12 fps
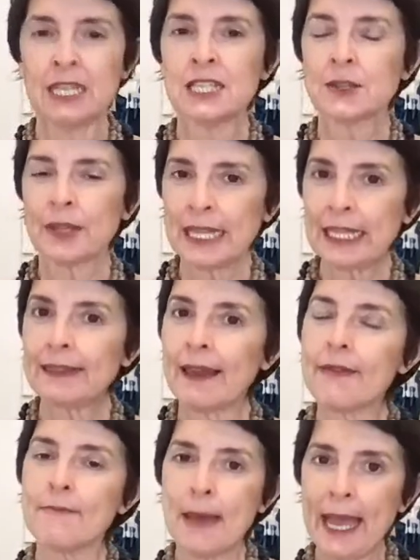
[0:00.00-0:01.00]
So I think they're
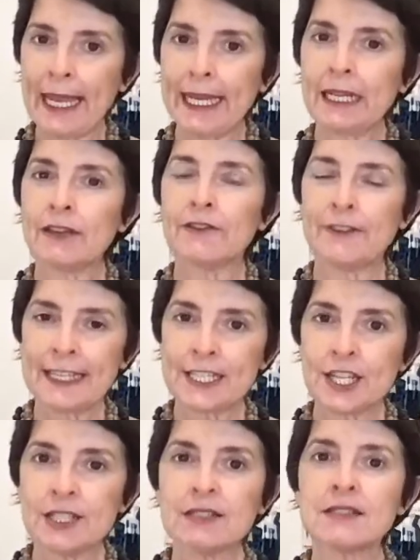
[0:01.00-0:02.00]
the main
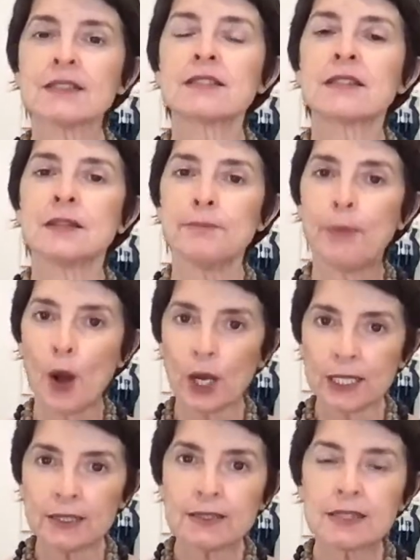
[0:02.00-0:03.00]
features: the
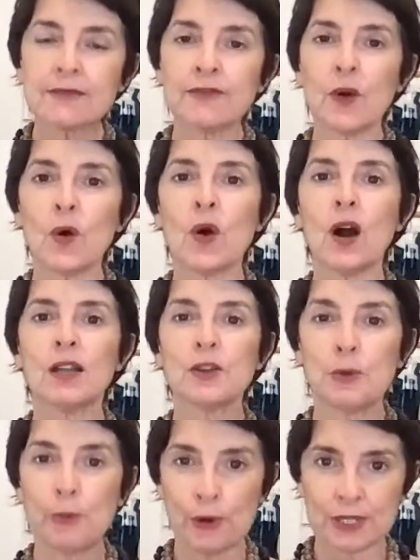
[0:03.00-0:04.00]
pockets for
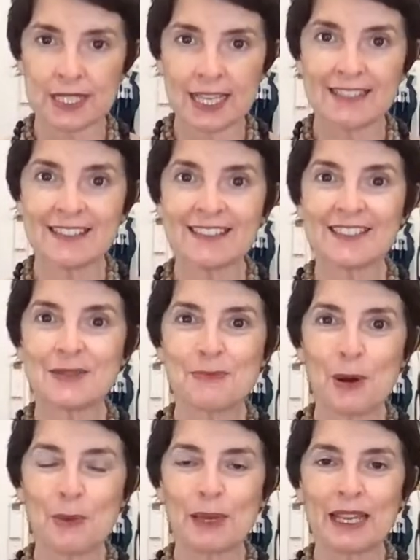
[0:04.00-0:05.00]
your prosthesis to
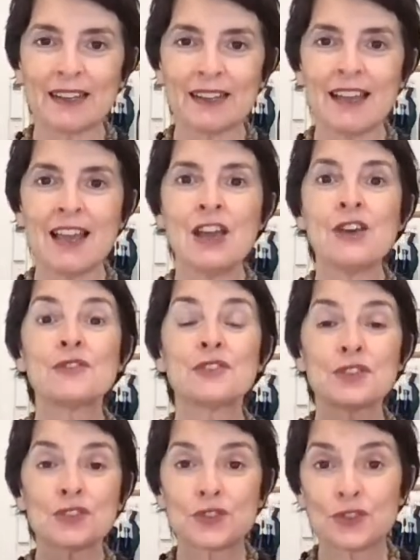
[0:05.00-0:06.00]
pop in,
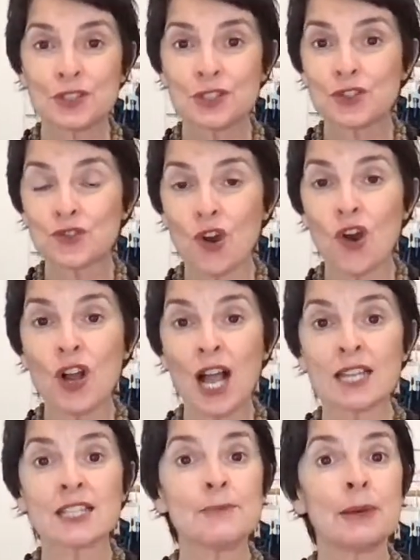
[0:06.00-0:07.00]
the strong
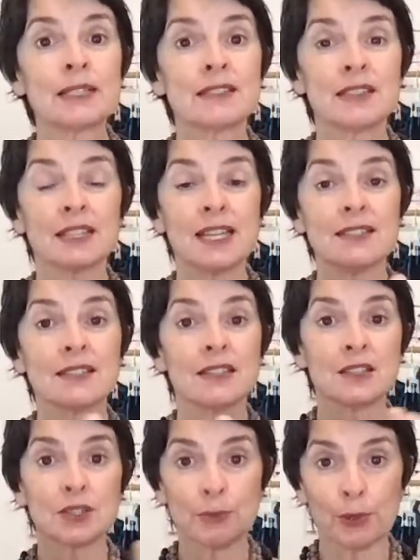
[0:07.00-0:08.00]
underbust elastic
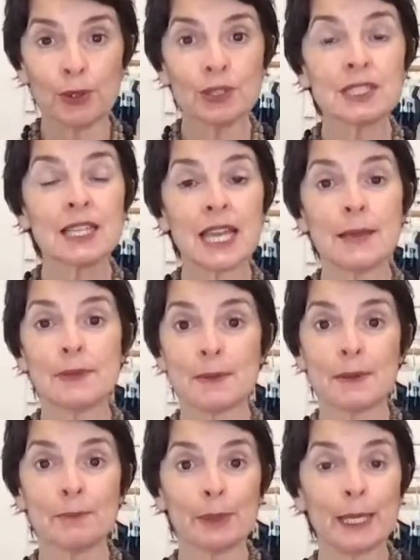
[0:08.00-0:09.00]
support to keep them
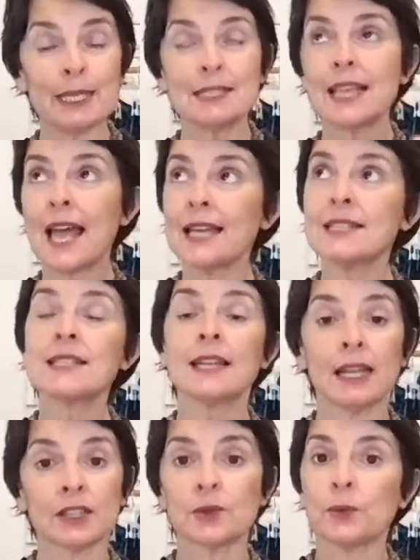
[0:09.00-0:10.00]
in place, and an
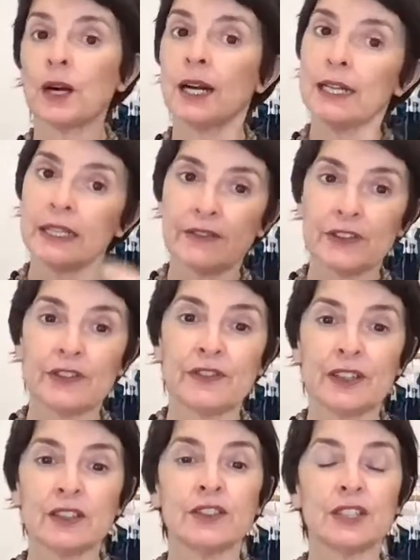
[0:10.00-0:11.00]
underwire if you
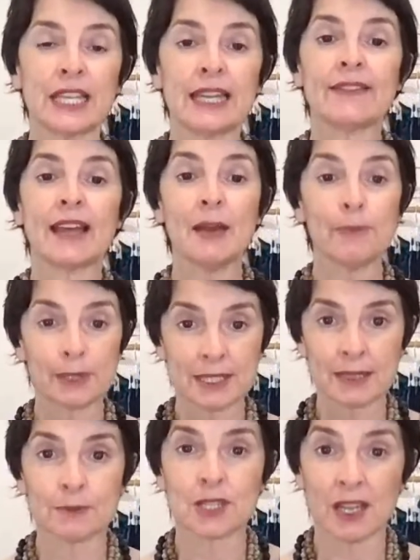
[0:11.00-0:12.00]
feel you need that, but
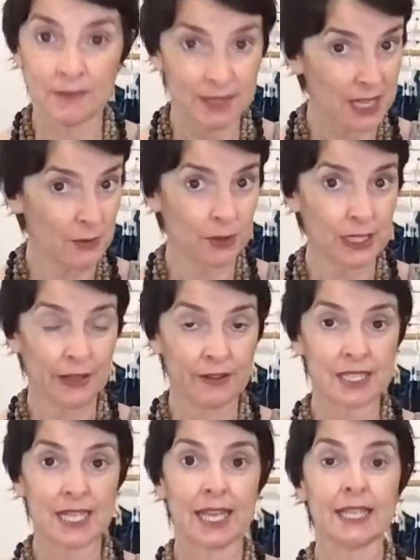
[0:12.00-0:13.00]
sometimes that will
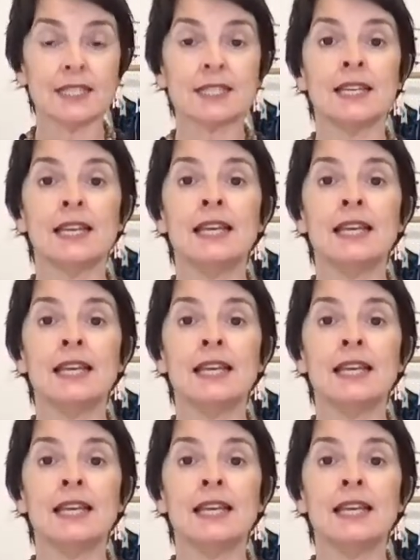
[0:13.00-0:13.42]
irritate.